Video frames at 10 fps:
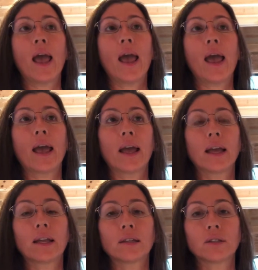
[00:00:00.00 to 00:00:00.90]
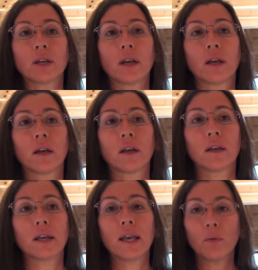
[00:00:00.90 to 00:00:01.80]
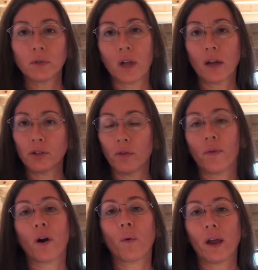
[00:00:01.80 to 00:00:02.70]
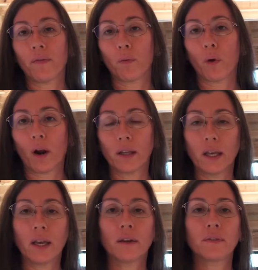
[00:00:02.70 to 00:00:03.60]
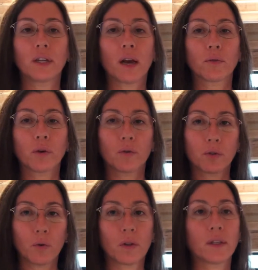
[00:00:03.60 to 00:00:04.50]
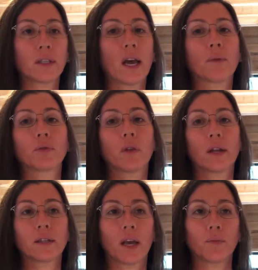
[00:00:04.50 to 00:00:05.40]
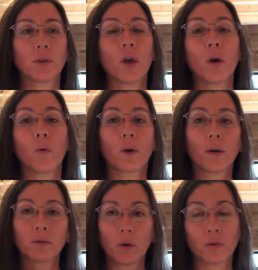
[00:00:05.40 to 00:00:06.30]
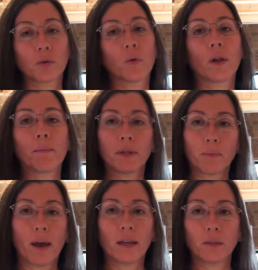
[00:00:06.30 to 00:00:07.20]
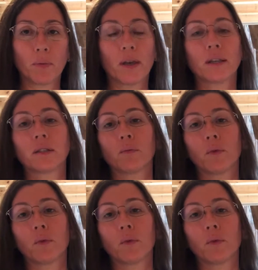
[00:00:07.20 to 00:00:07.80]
And he was not too far away from where I lived and I was going to school at the time. So a lot of times when I was going to school, I would buzz by his place and